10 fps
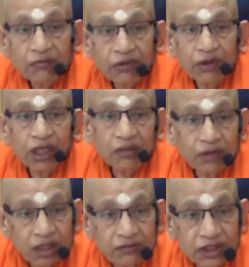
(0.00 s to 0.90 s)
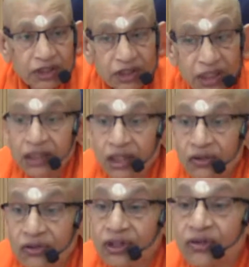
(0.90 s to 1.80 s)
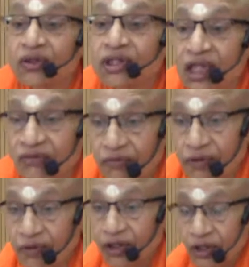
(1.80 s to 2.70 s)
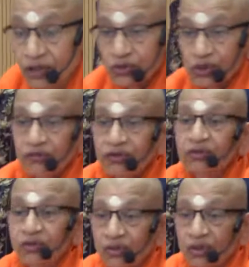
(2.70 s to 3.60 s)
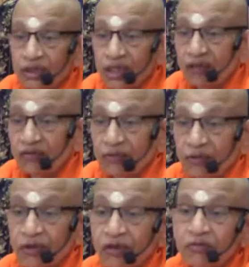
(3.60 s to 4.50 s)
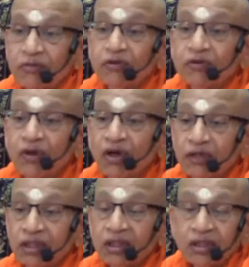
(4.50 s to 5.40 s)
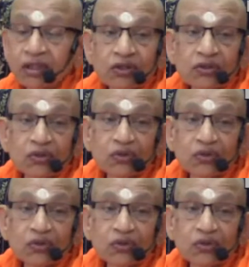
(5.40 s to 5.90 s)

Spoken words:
And prama abhava is there, then also is no desire for prama. So having no desire for prama will be common.